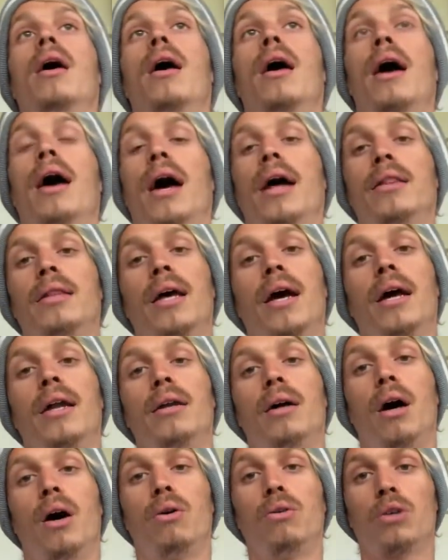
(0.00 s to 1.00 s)
And then
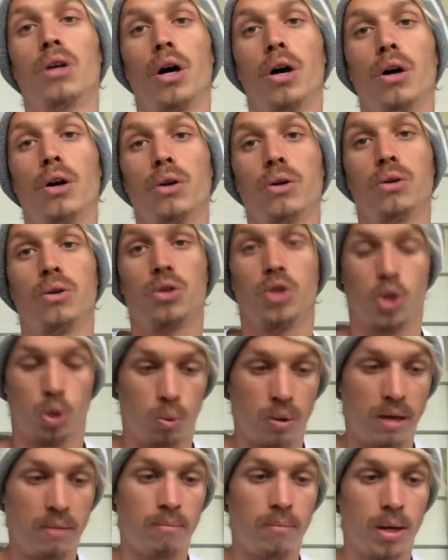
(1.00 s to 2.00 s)
I'll go
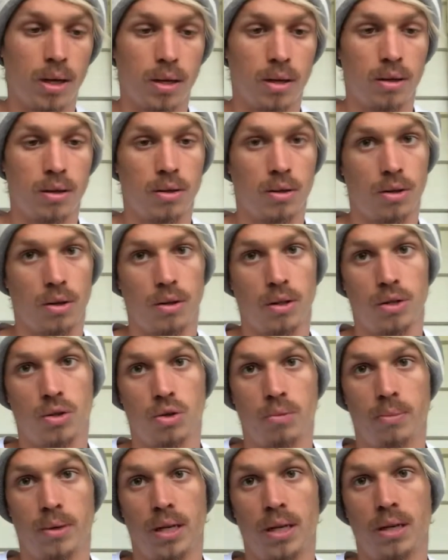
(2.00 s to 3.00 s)
swim. So this will
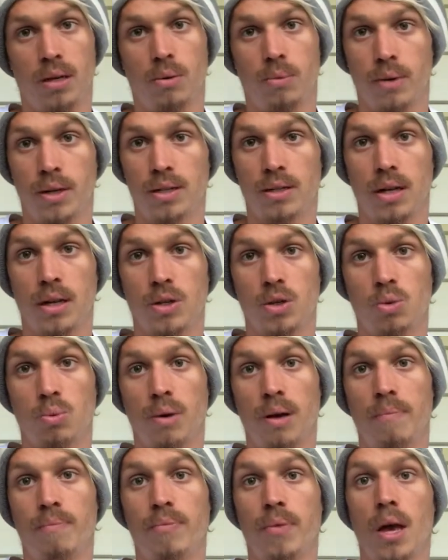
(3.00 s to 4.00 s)
be Wednesday's
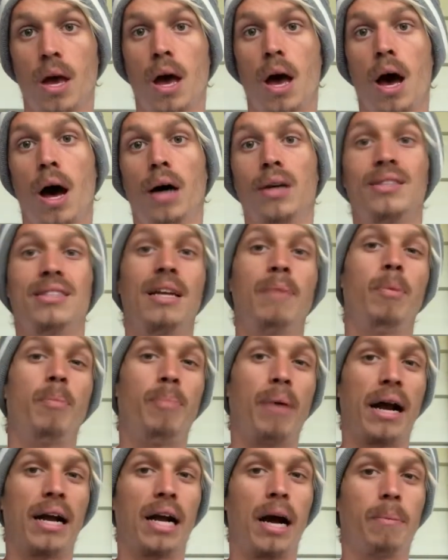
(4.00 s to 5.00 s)
swim. I'll step it
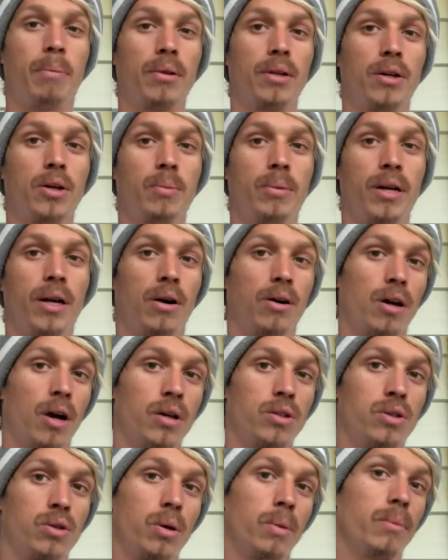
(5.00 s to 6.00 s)
back up a little bit. I'll go
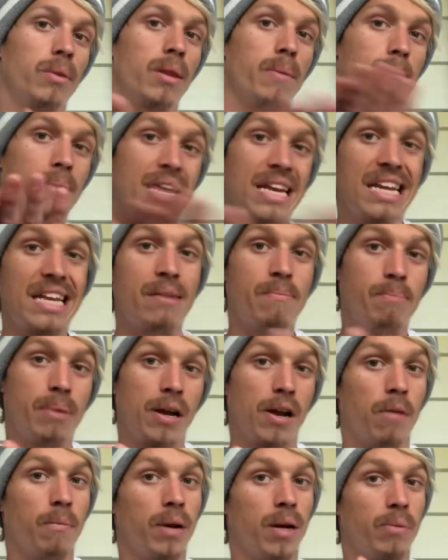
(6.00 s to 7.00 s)
to the medium
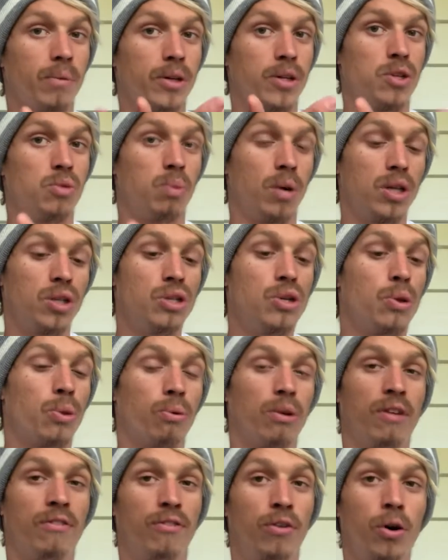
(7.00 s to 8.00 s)
pyramid, which is 1, 2,
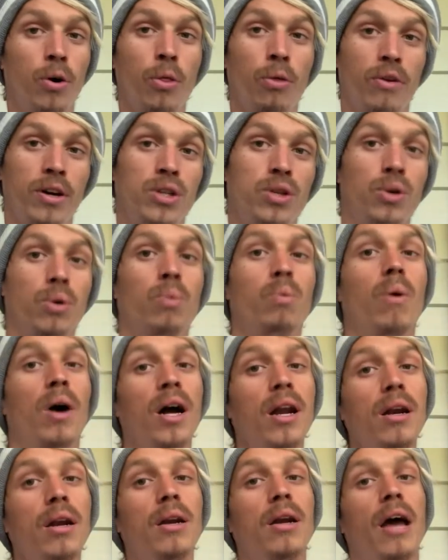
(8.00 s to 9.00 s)
3, 4, 3, 2,
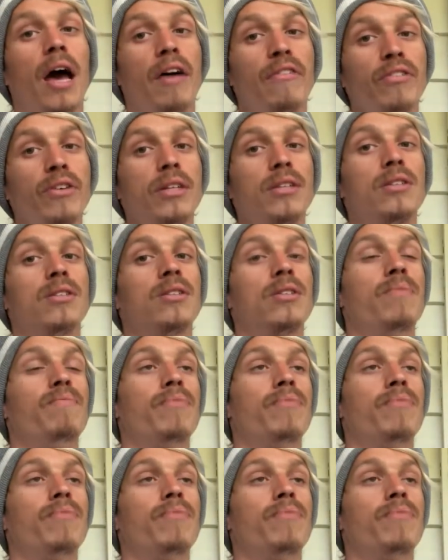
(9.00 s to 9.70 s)
1 efforts.